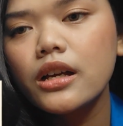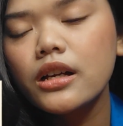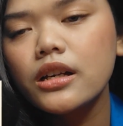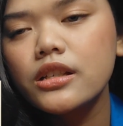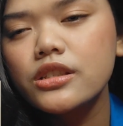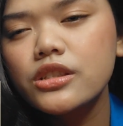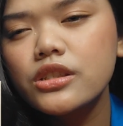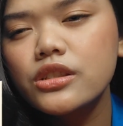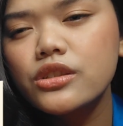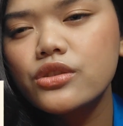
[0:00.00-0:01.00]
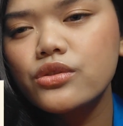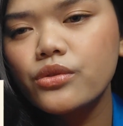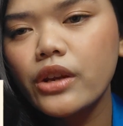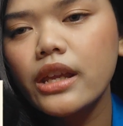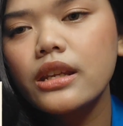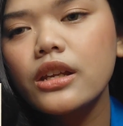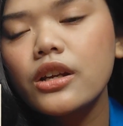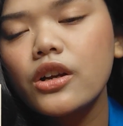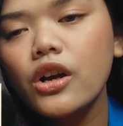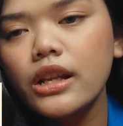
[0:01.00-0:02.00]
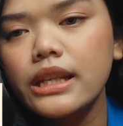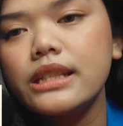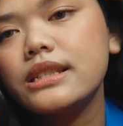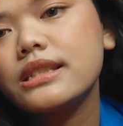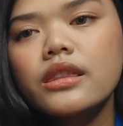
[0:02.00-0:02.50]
Suren Collins.